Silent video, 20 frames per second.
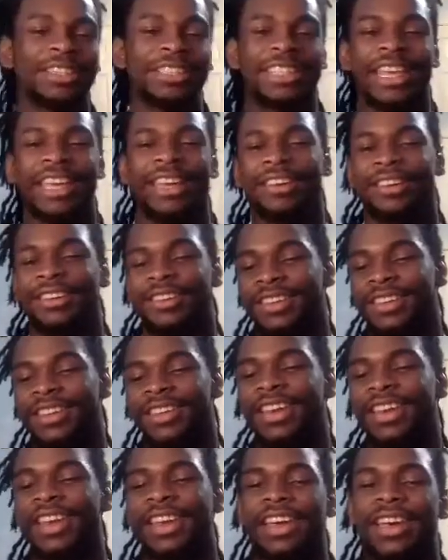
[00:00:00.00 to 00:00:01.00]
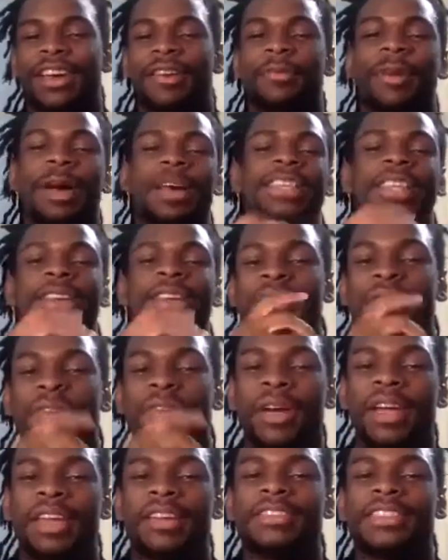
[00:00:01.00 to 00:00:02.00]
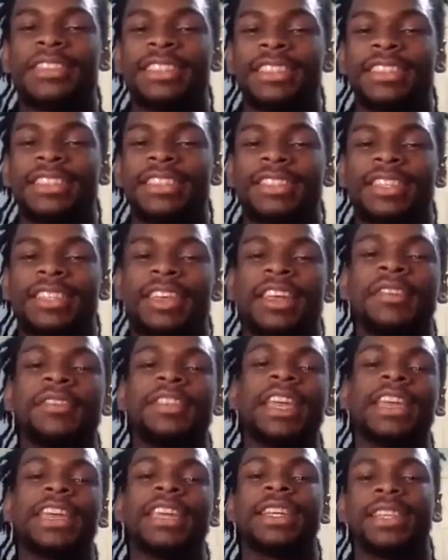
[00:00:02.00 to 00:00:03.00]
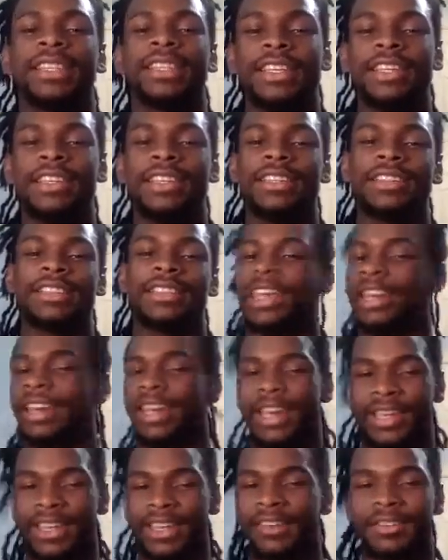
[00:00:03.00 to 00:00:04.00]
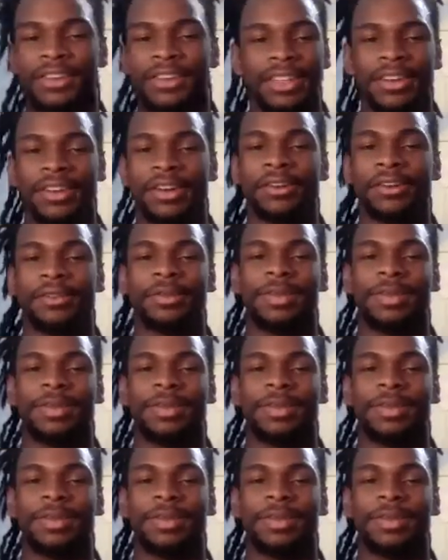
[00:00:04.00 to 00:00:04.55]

now. My thing with the Ravens is if they get a lead, they're not giving it up.